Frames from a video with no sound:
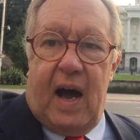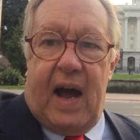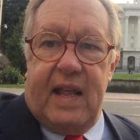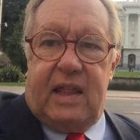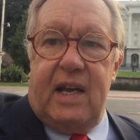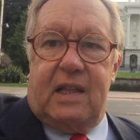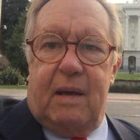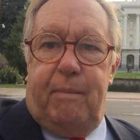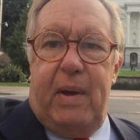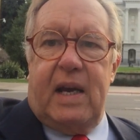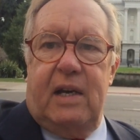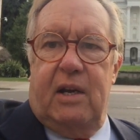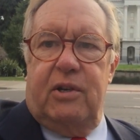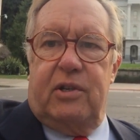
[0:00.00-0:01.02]
I think the
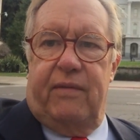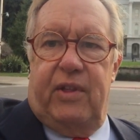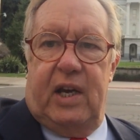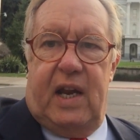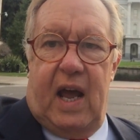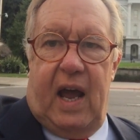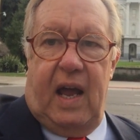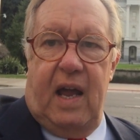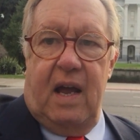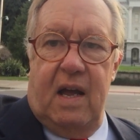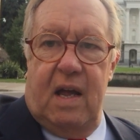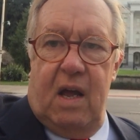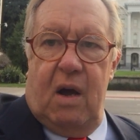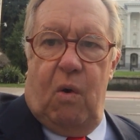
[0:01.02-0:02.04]
big news of the day
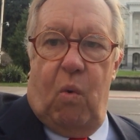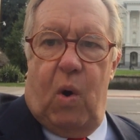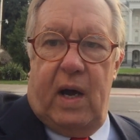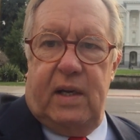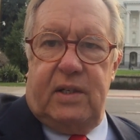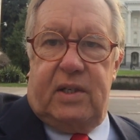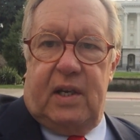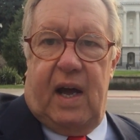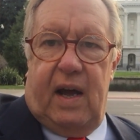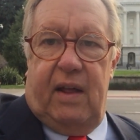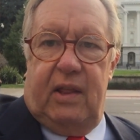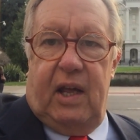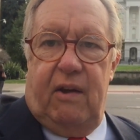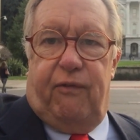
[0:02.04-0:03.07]
was
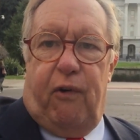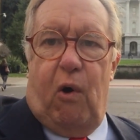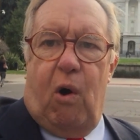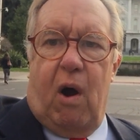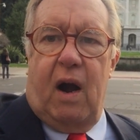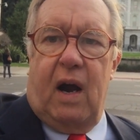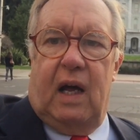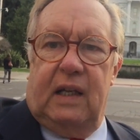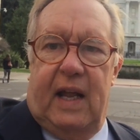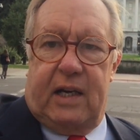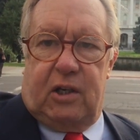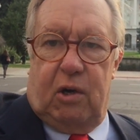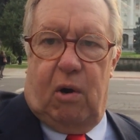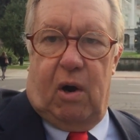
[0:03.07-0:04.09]
uh, the four
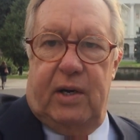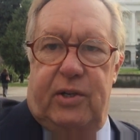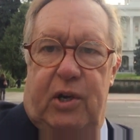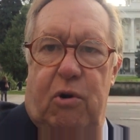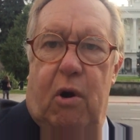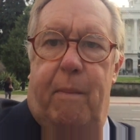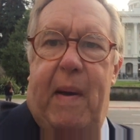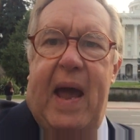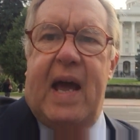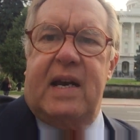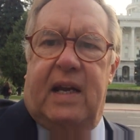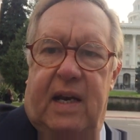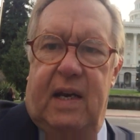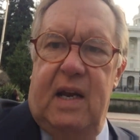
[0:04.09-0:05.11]
electors who
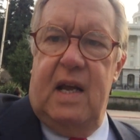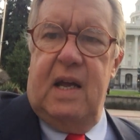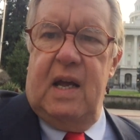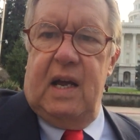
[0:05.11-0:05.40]
abandoned